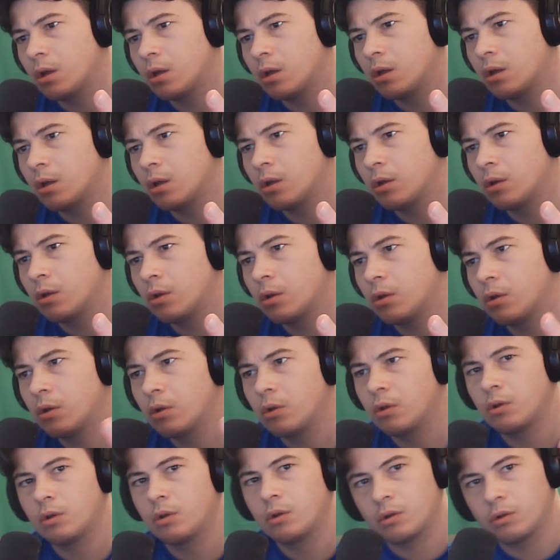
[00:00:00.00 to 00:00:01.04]
Stone
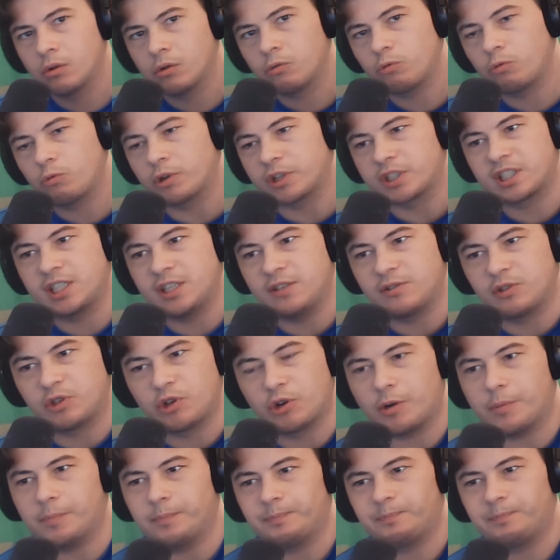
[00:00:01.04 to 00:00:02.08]
Circle. Rick Steves,
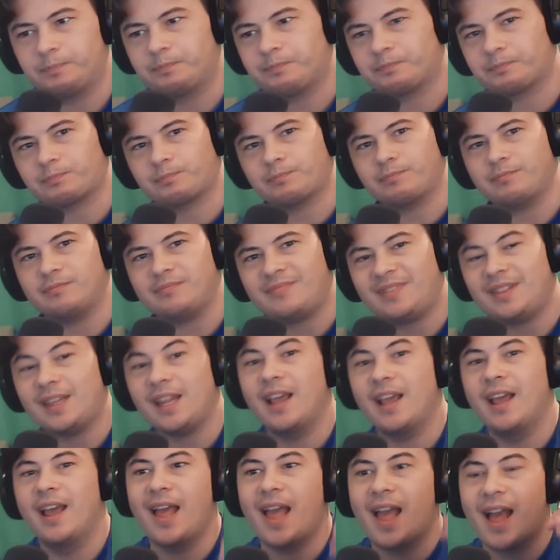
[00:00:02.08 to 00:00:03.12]
Europe.
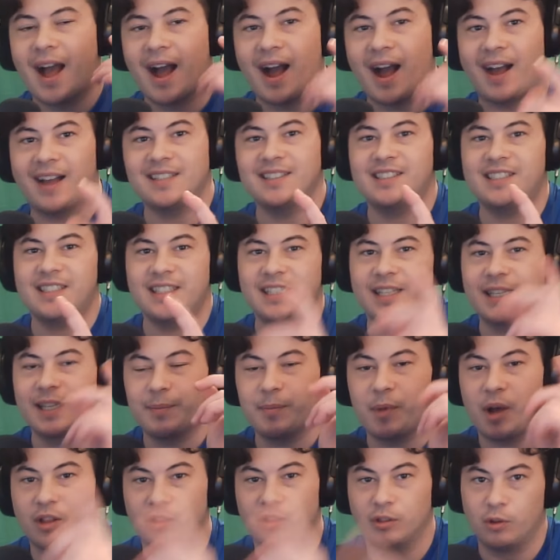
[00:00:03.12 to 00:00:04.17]
I see
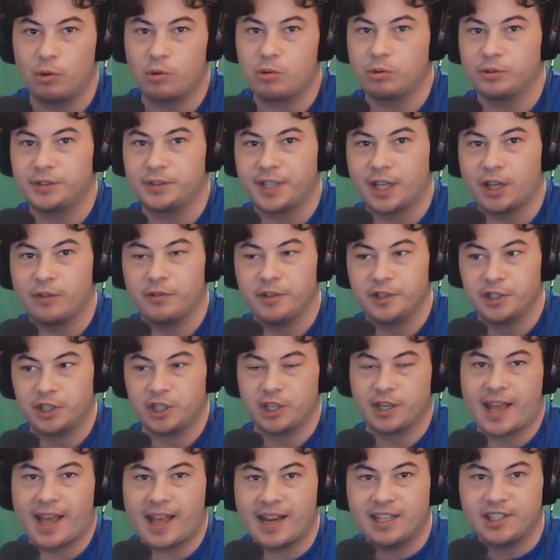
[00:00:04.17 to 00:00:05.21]
him on local
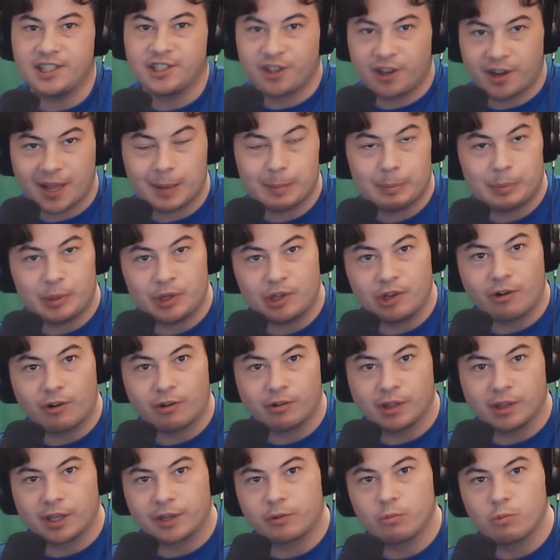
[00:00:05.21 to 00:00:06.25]
television, and he's on N P
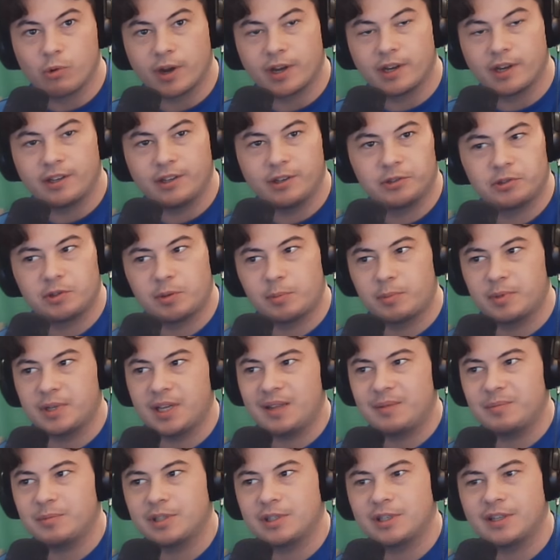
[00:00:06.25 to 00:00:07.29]
R, like radio
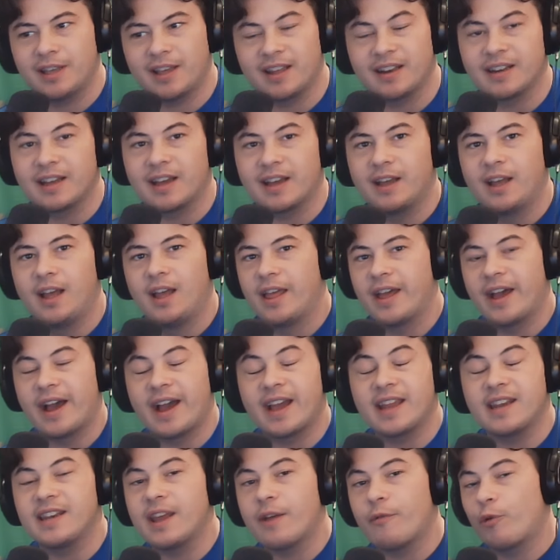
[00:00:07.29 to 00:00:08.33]
sometimes, and
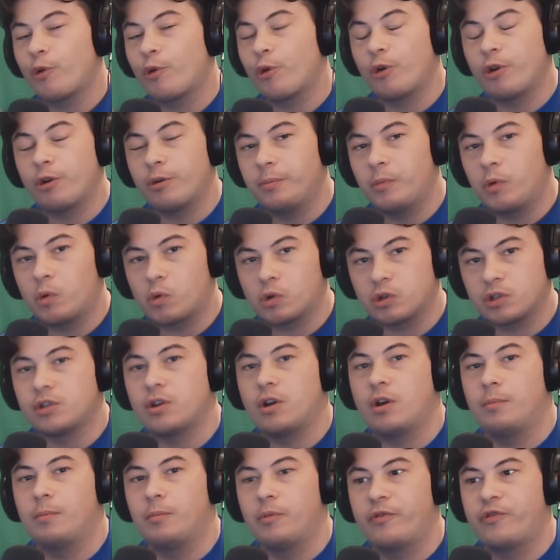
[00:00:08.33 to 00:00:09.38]
I never heard him or
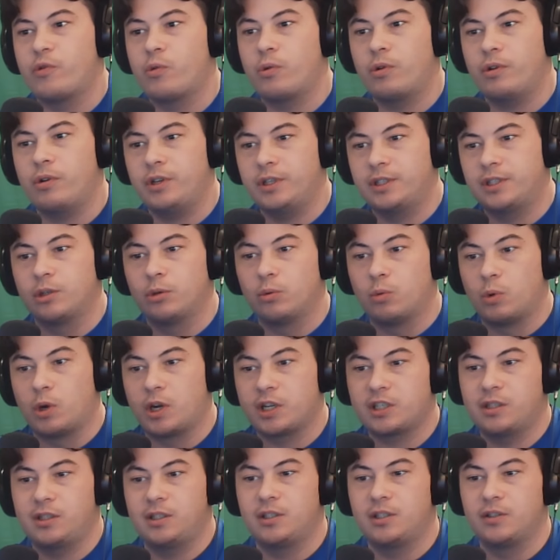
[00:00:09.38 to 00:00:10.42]
saw him before until
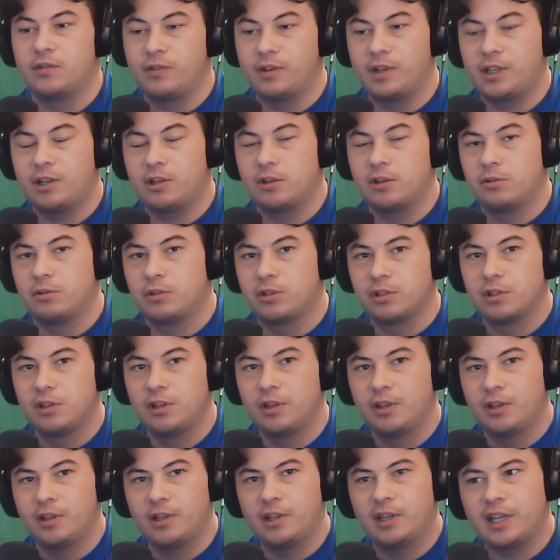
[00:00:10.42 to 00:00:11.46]
watching these videos,
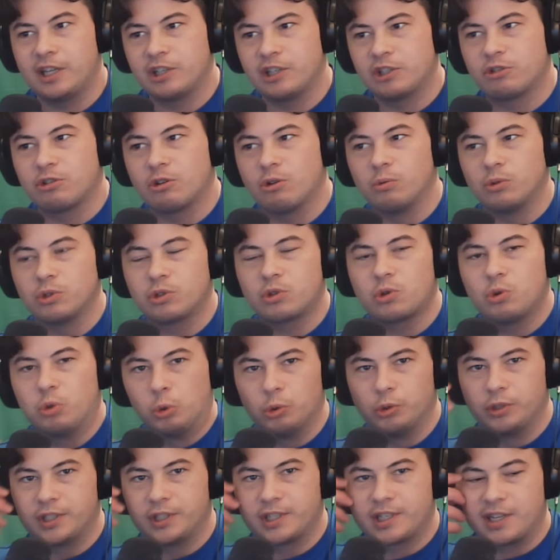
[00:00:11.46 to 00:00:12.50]
and so it was
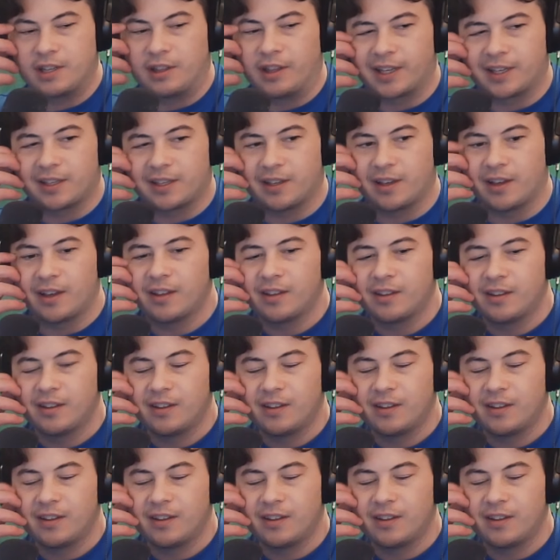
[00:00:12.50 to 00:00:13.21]
cool to see, like, uh,